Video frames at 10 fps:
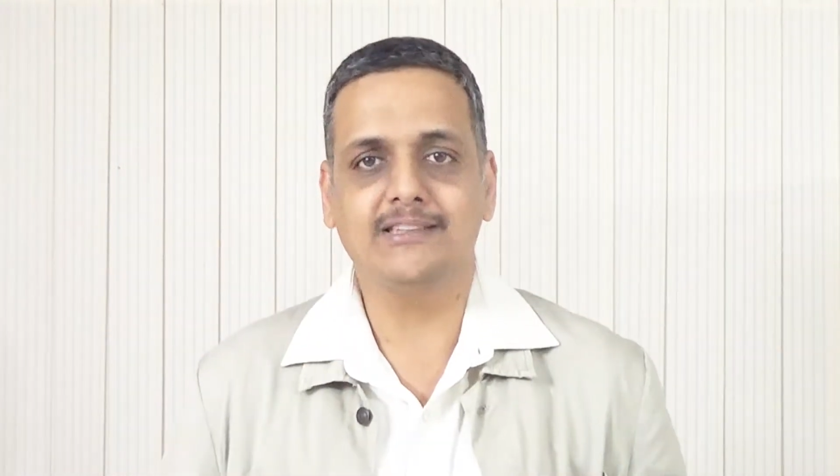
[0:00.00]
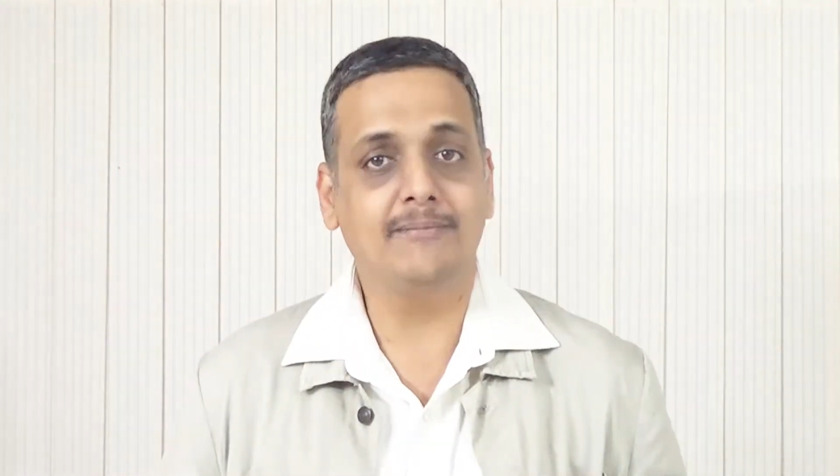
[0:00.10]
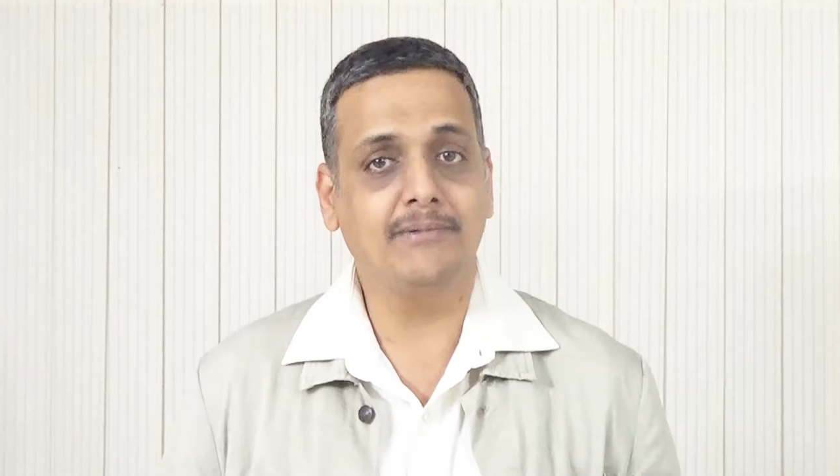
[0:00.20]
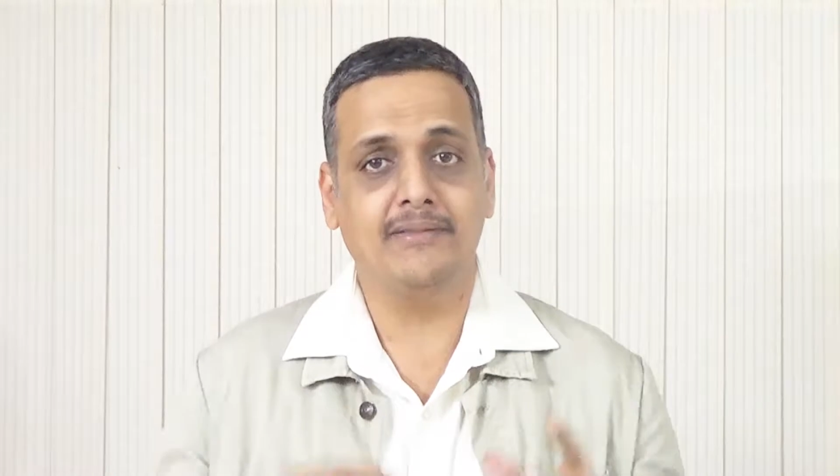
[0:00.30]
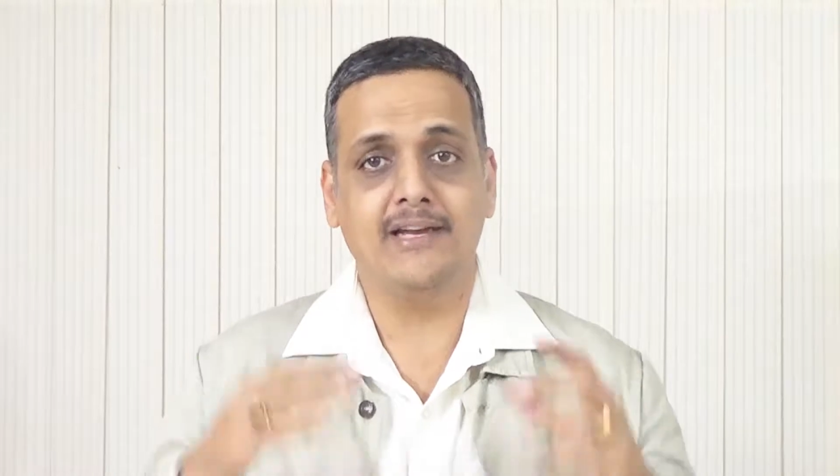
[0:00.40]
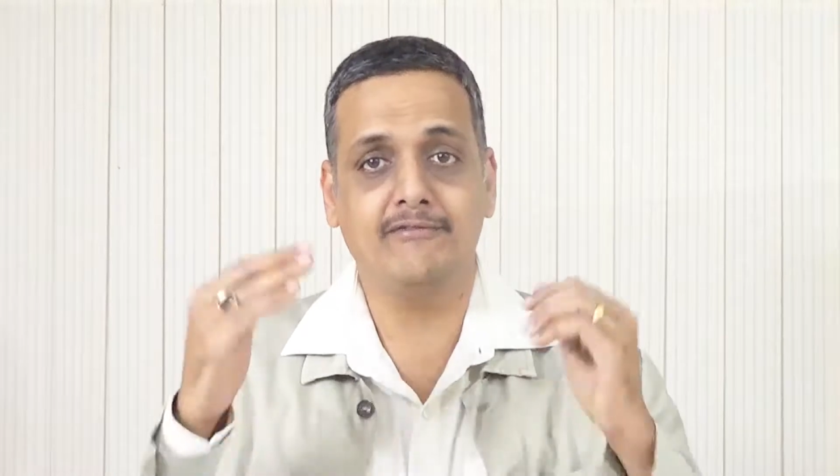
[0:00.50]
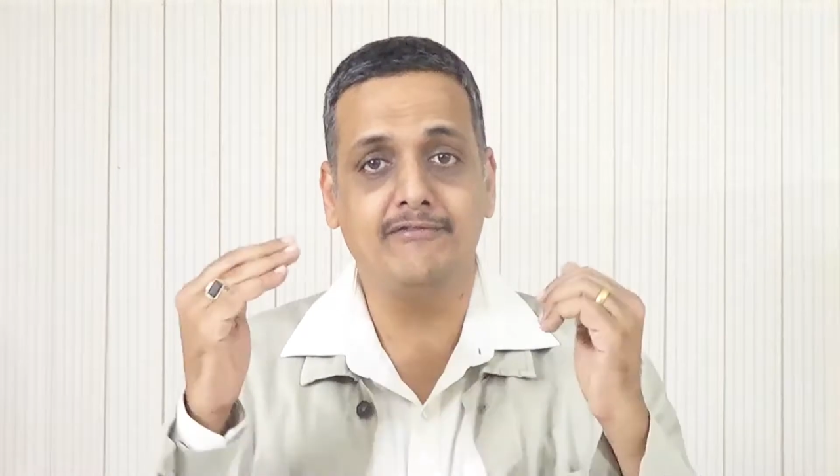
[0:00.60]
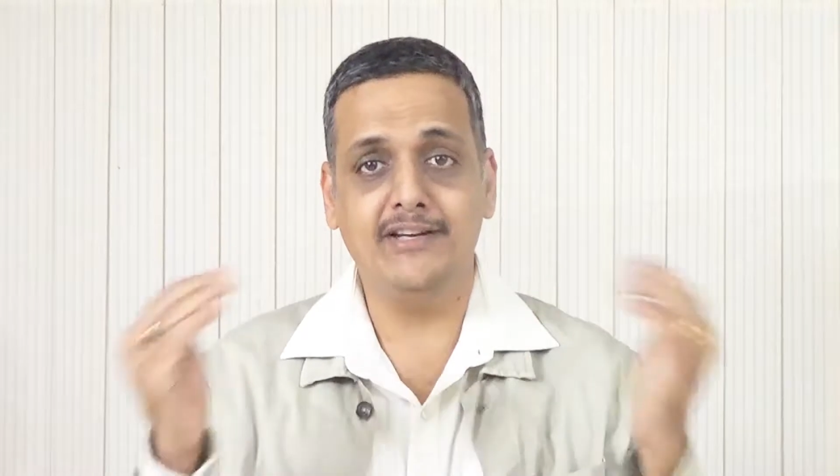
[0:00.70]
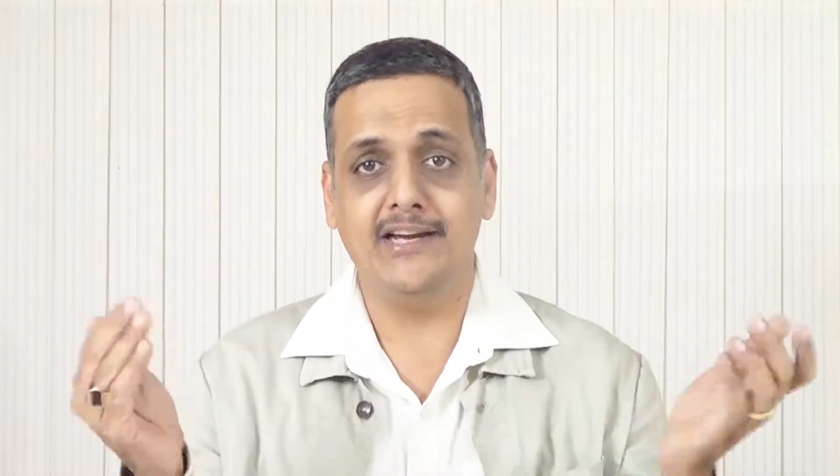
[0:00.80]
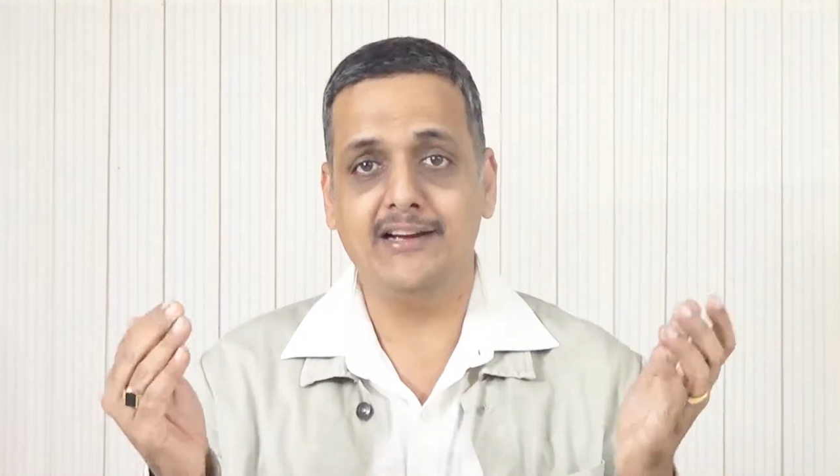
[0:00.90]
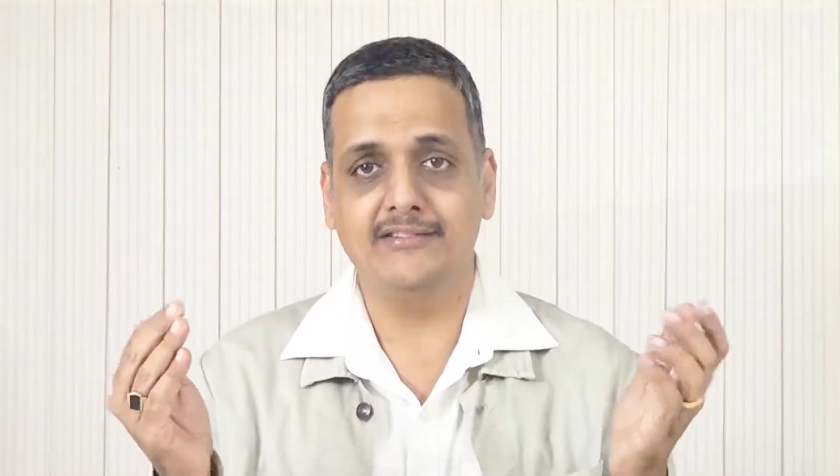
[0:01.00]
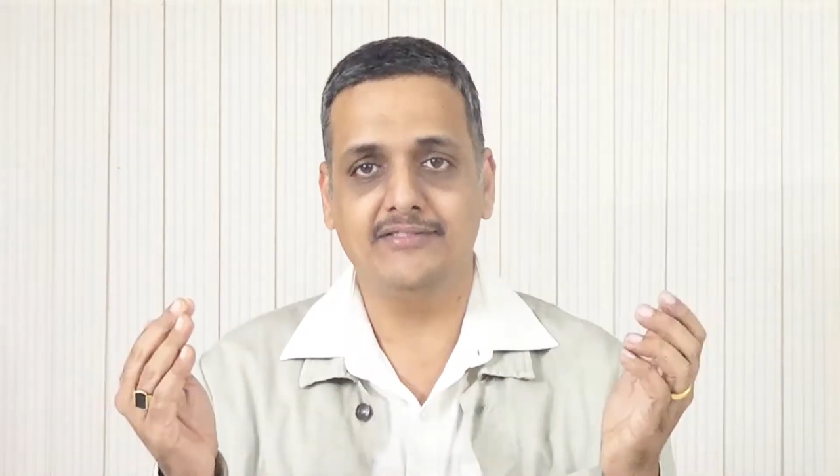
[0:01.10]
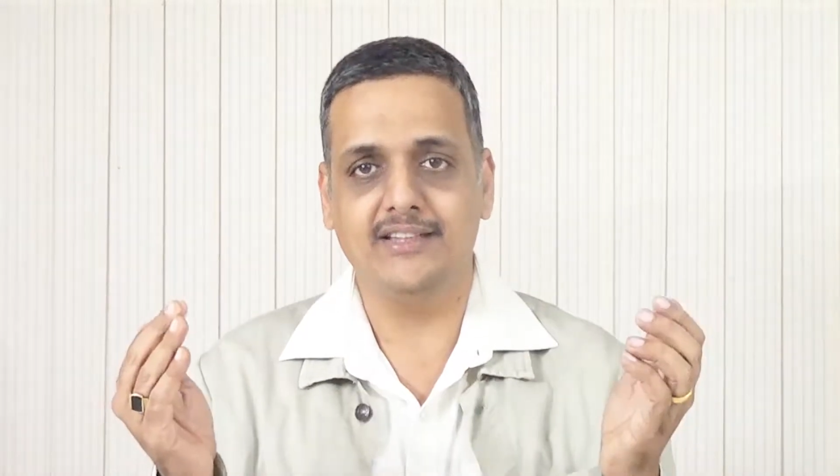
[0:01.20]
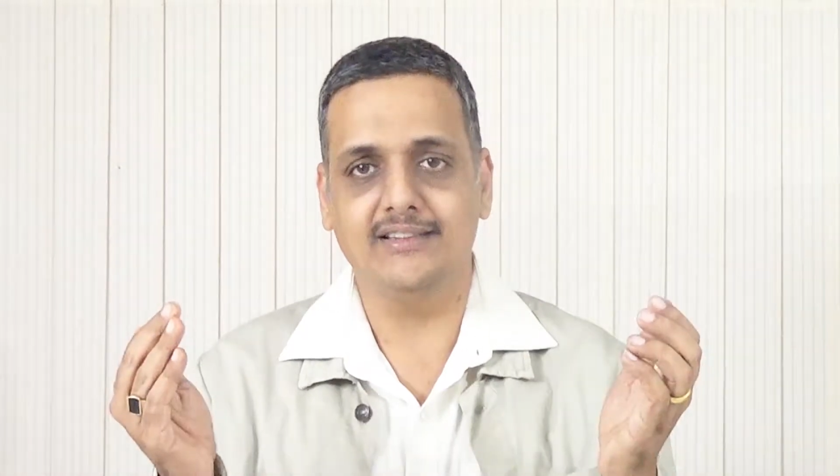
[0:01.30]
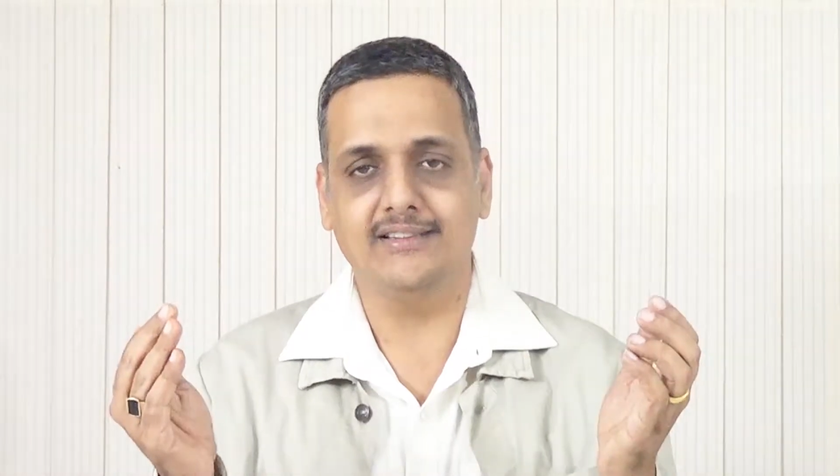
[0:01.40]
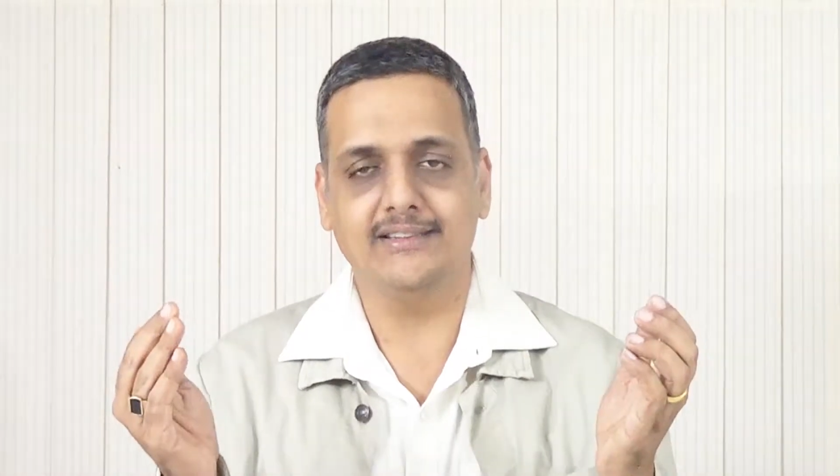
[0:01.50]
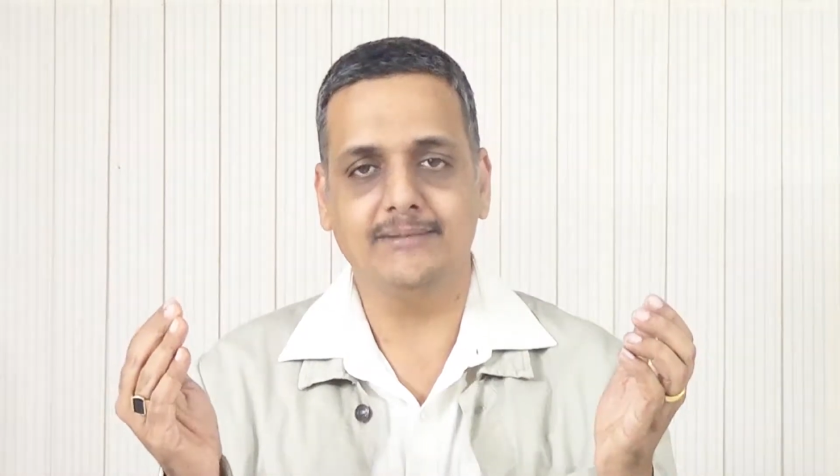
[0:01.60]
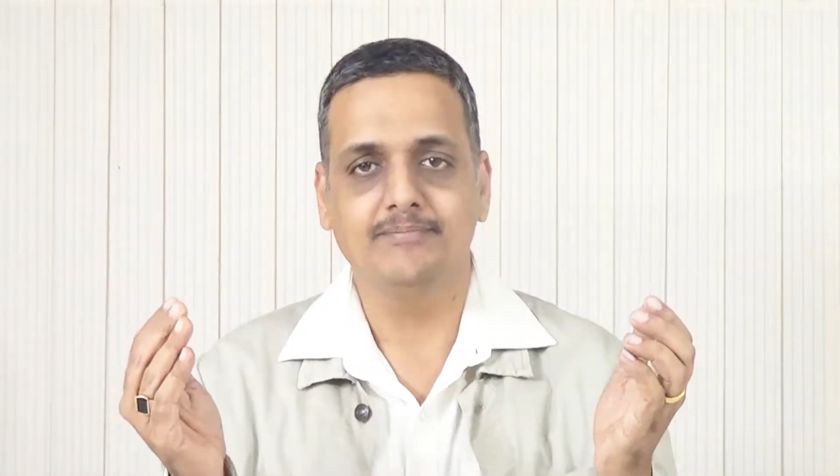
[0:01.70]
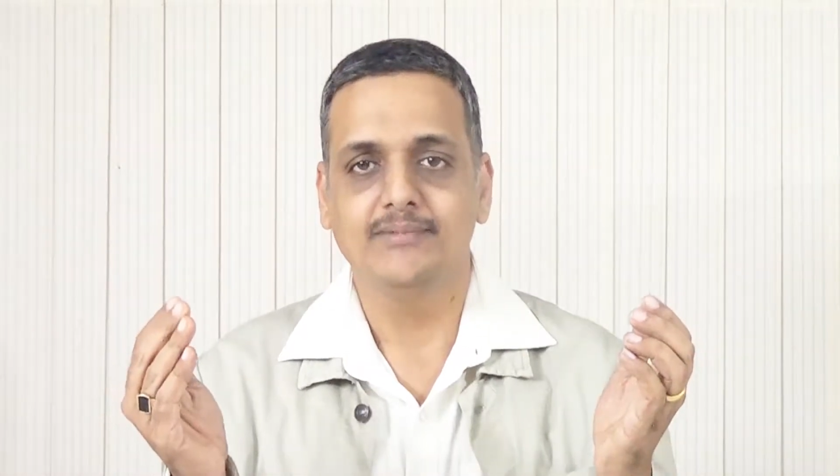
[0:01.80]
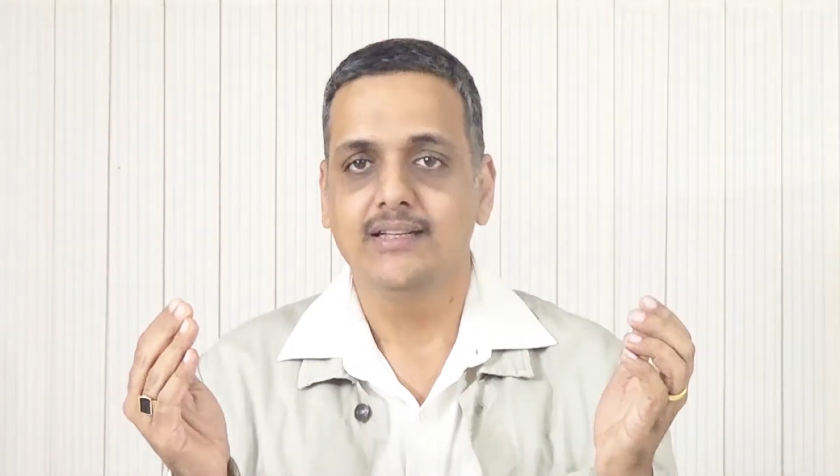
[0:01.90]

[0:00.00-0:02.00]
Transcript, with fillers: something that we have uh,